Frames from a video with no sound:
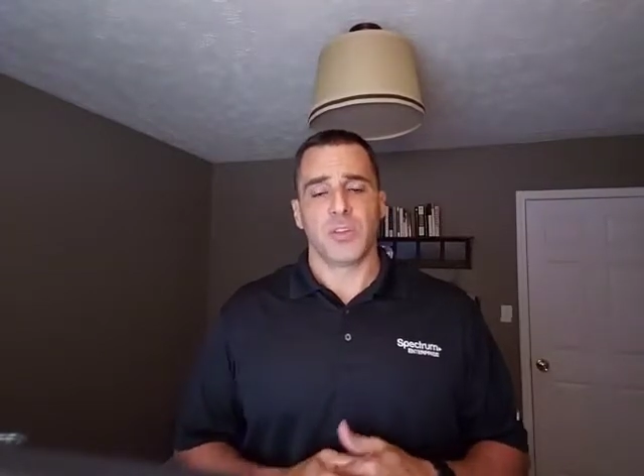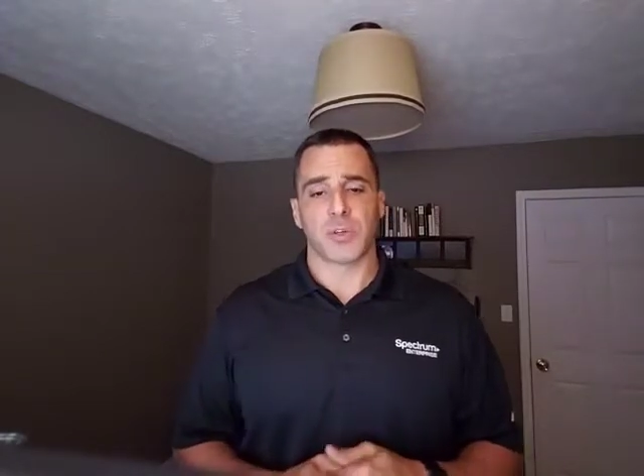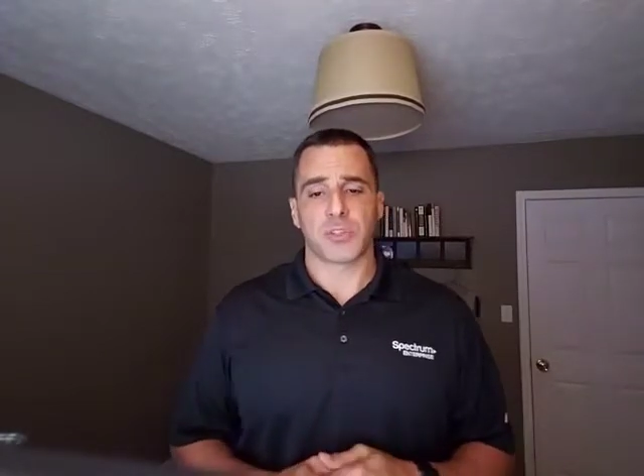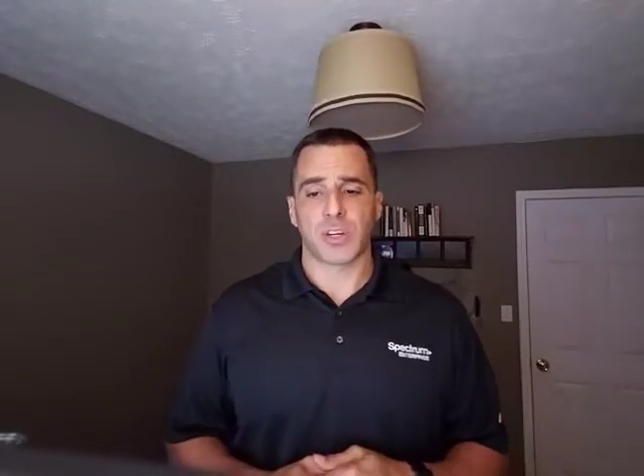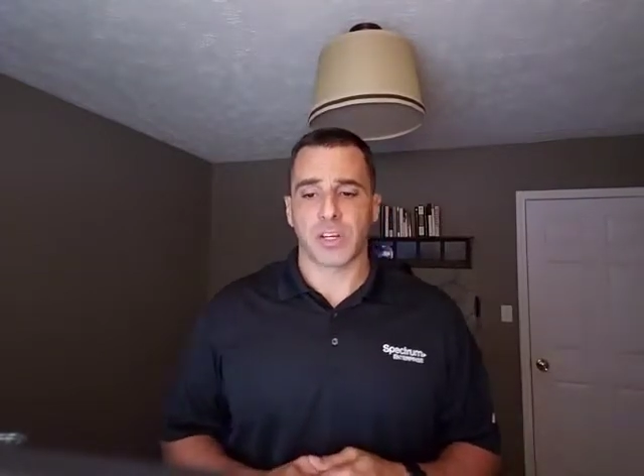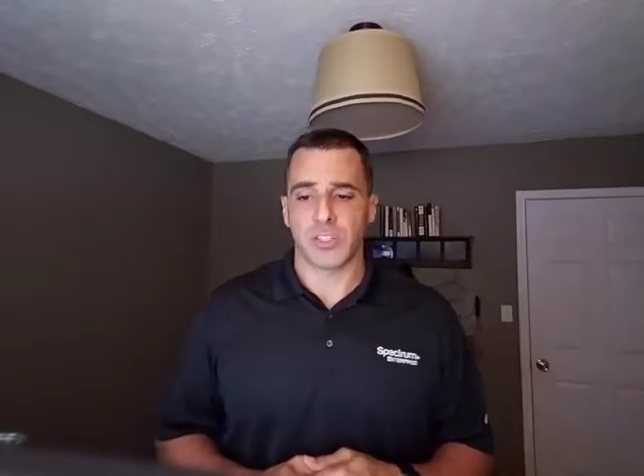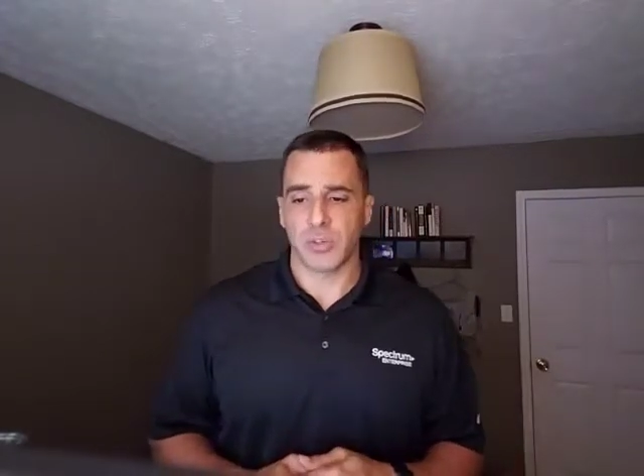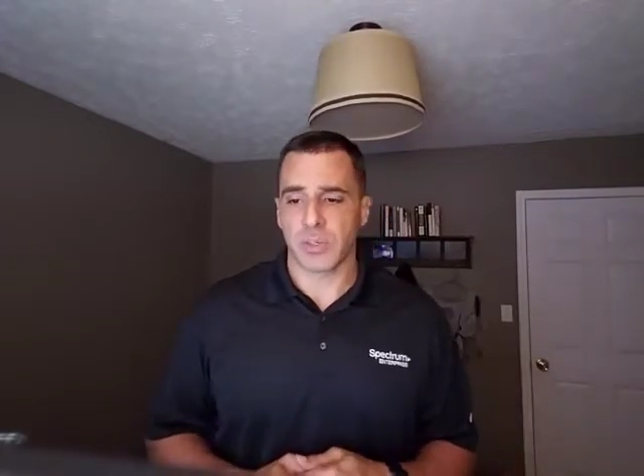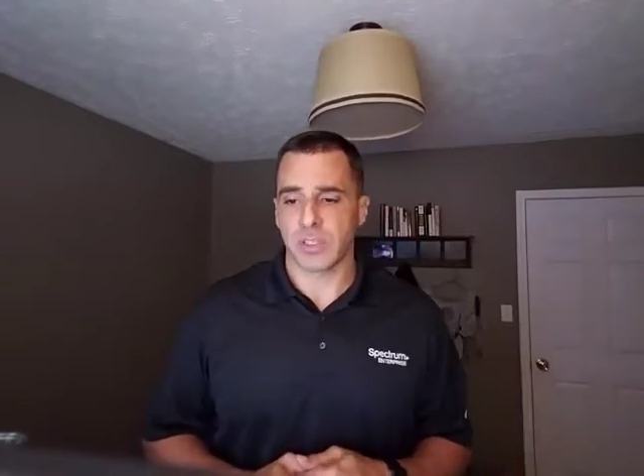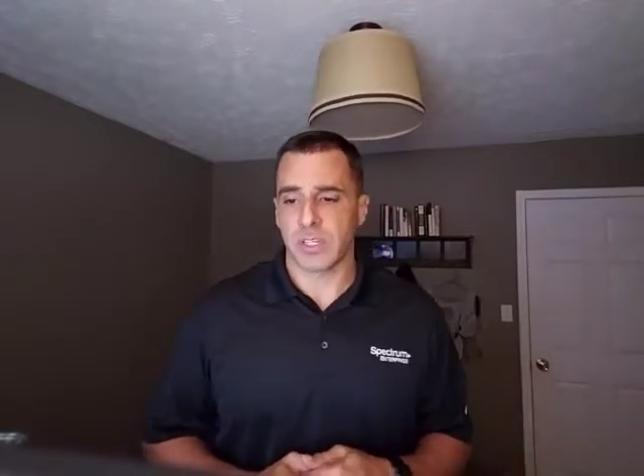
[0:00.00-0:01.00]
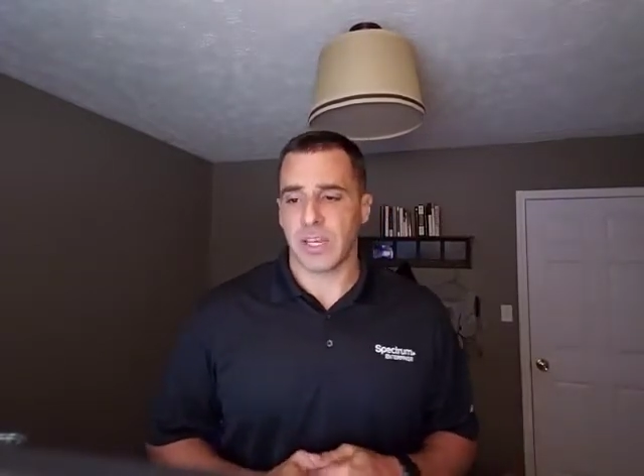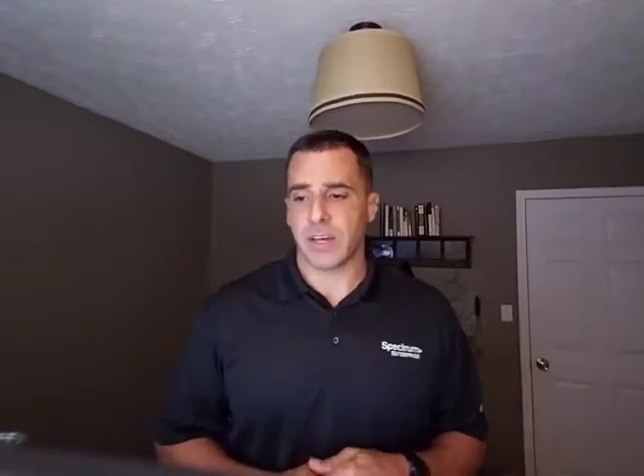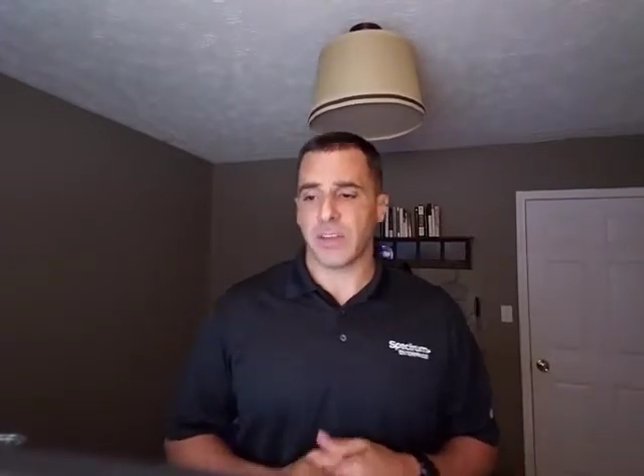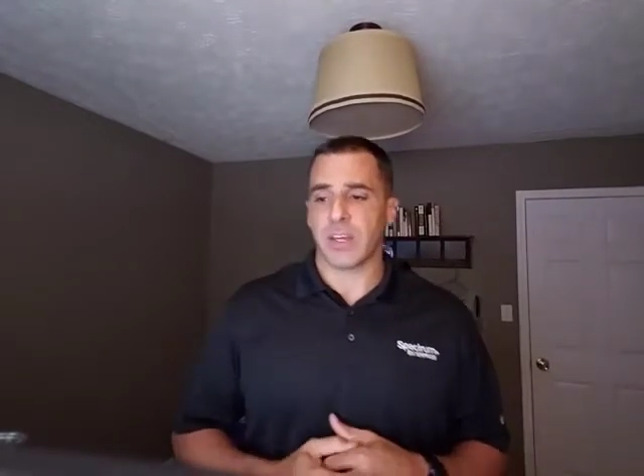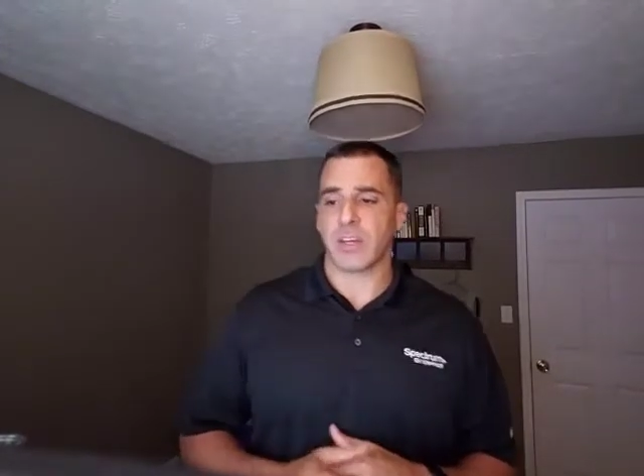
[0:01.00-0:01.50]
circuits, you can see
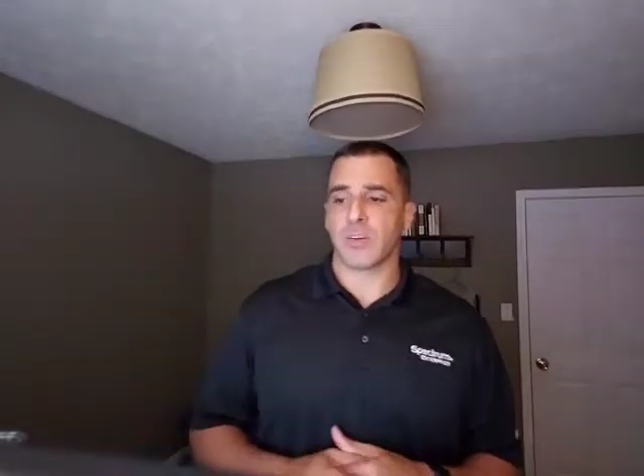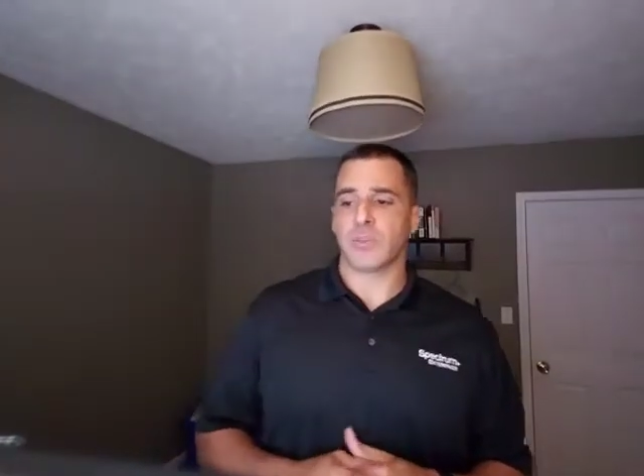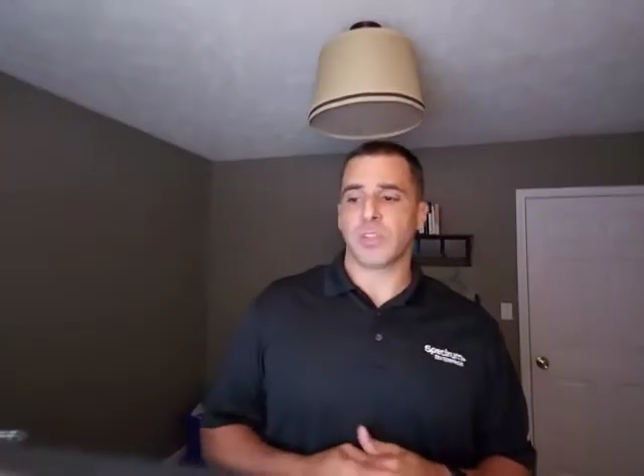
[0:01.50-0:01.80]
how that goes.